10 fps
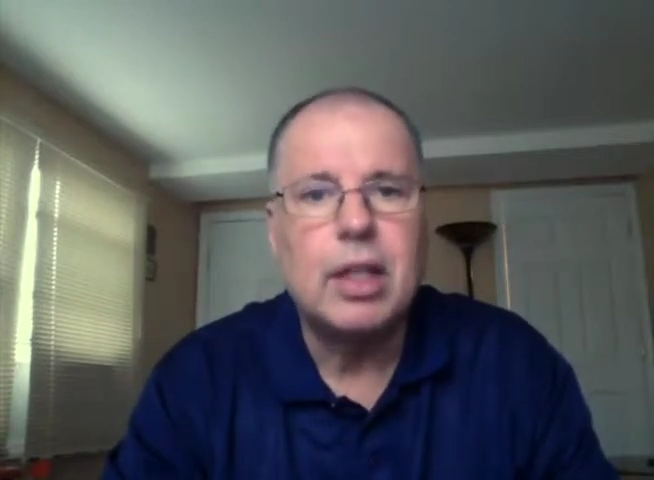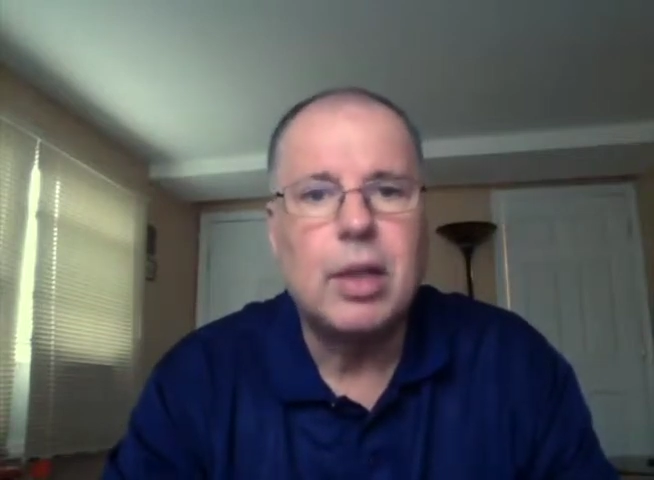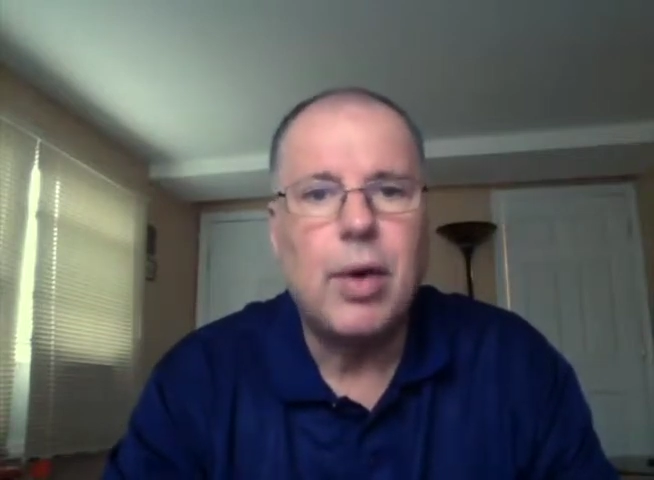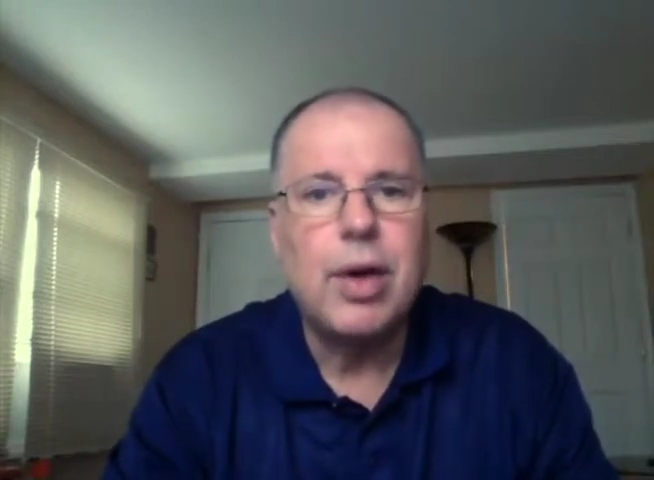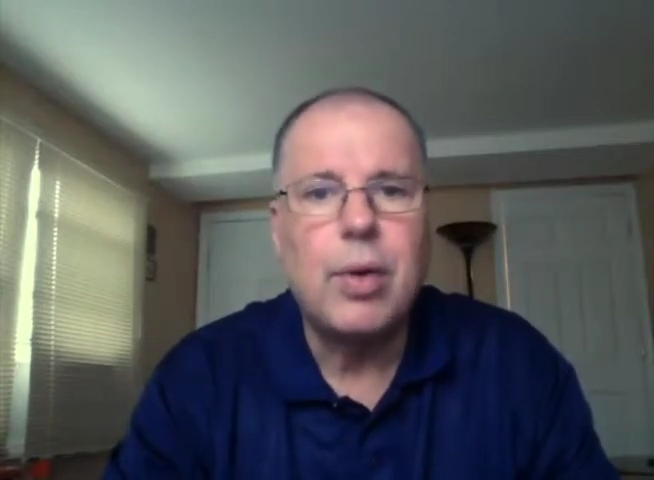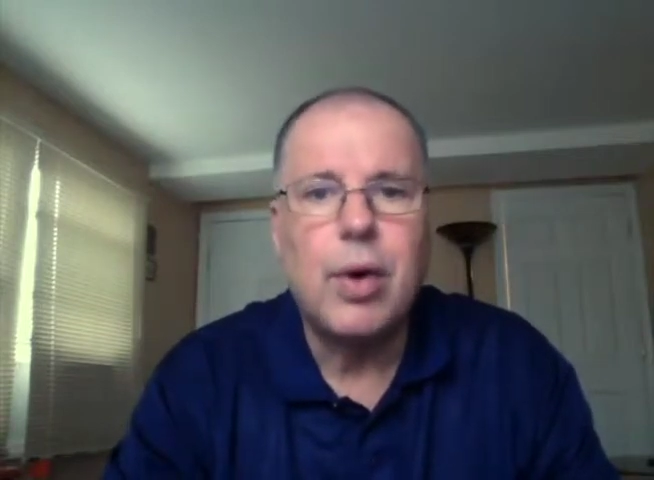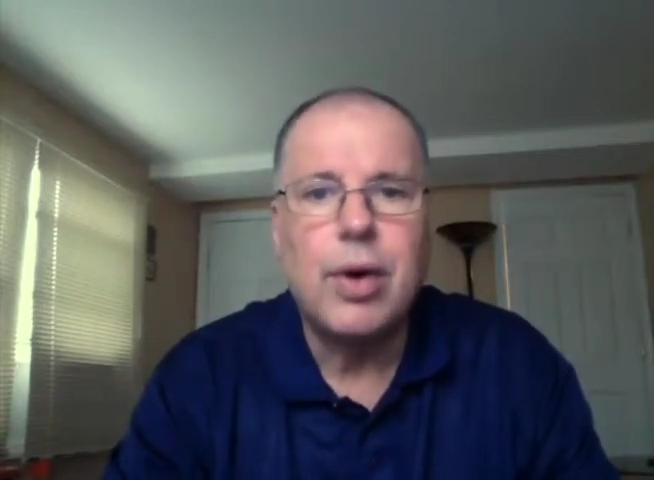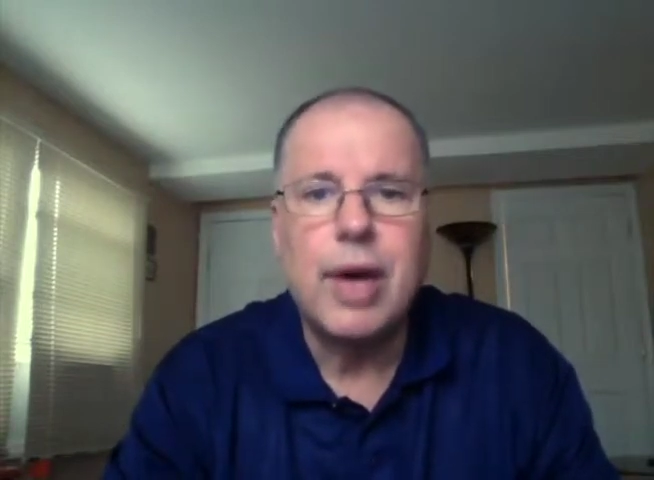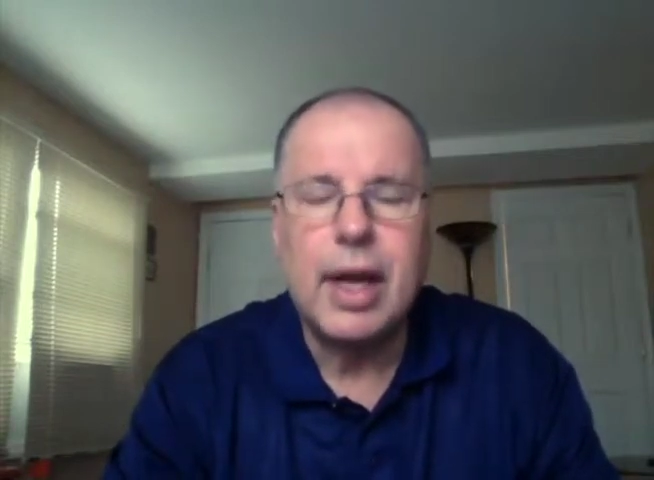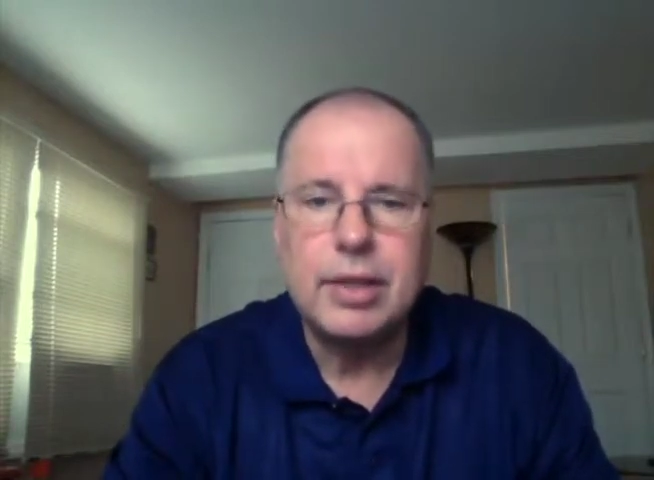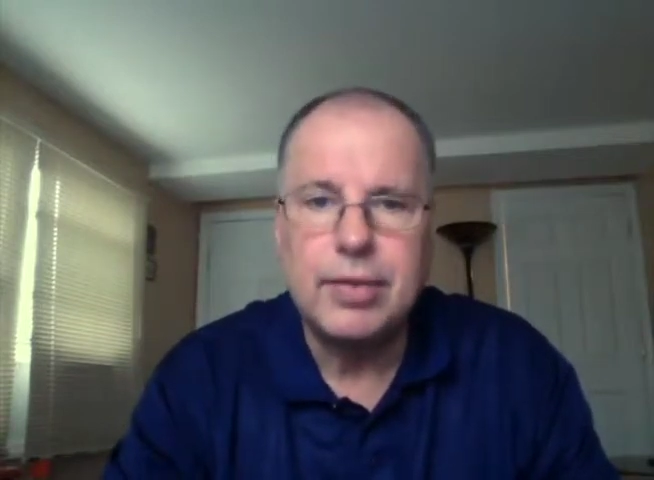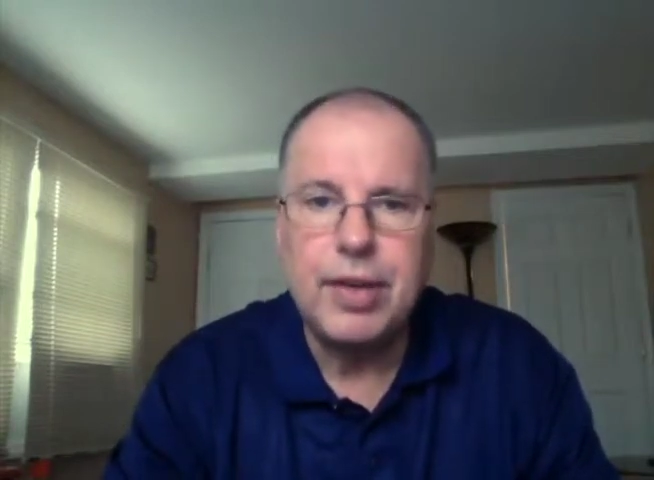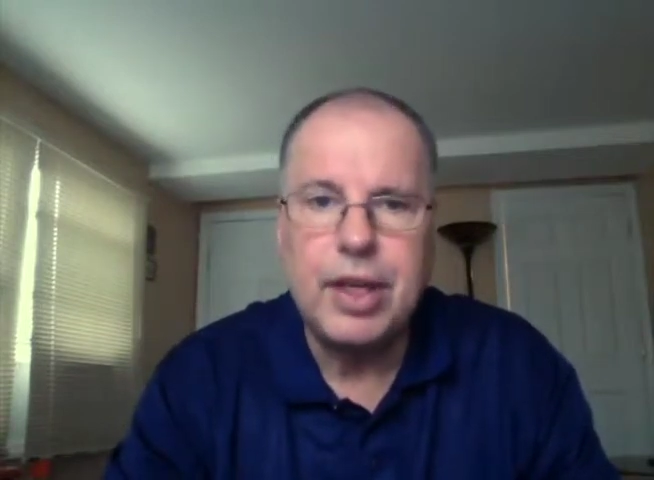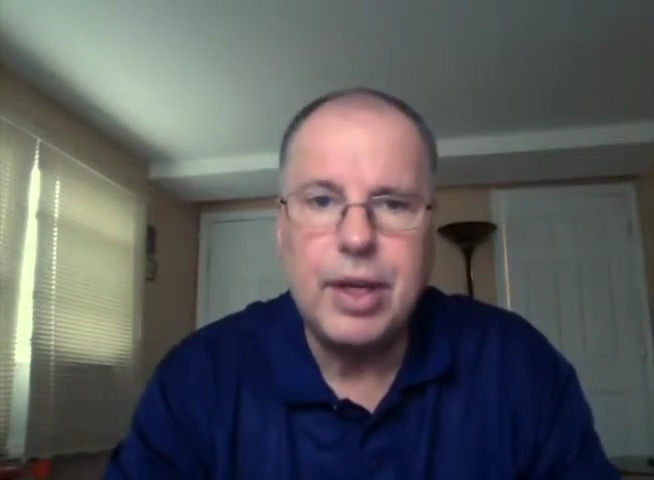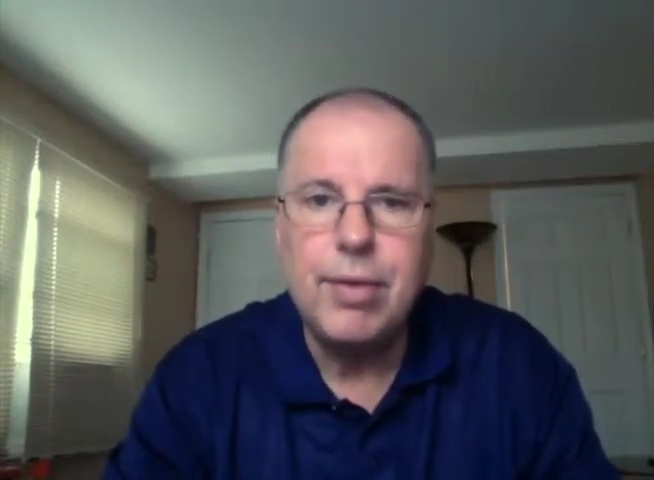Law & Order
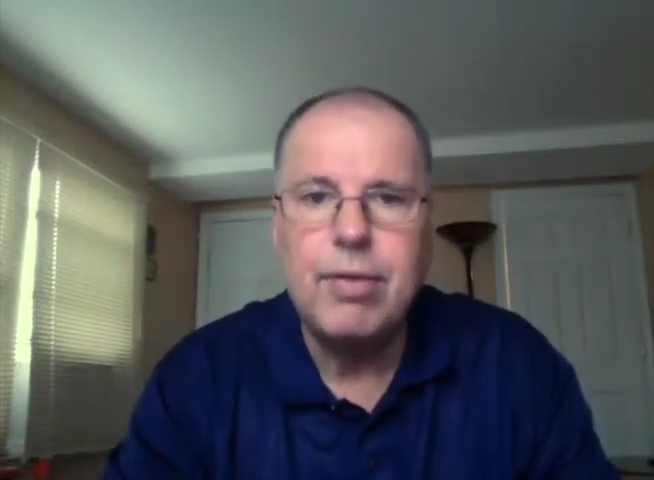SVU,